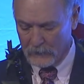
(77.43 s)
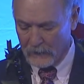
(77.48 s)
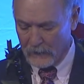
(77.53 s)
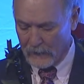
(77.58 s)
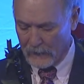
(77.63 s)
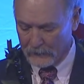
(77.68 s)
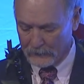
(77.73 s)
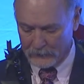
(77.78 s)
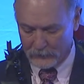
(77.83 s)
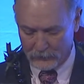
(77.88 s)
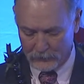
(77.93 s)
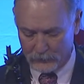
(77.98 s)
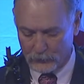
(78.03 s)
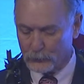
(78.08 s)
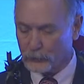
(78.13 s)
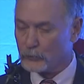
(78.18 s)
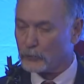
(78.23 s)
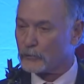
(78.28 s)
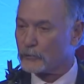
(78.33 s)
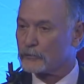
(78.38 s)
at the
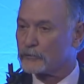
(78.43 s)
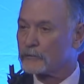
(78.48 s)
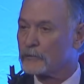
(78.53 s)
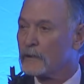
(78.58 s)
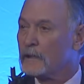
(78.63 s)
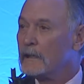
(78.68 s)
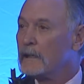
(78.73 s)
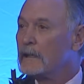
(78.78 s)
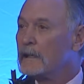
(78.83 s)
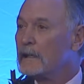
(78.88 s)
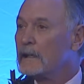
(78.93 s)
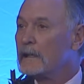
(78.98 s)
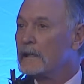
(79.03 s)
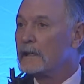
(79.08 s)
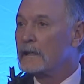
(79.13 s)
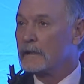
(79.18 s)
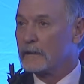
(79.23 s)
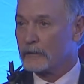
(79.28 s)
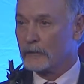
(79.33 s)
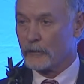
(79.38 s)
schools
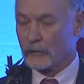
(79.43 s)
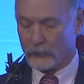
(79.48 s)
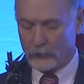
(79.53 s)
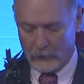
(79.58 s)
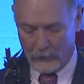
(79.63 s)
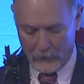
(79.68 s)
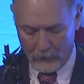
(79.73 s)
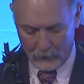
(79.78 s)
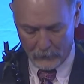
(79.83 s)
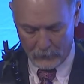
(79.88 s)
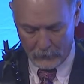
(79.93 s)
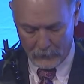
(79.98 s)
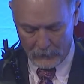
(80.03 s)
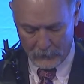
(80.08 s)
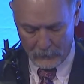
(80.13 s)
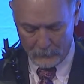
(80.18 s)
in her area.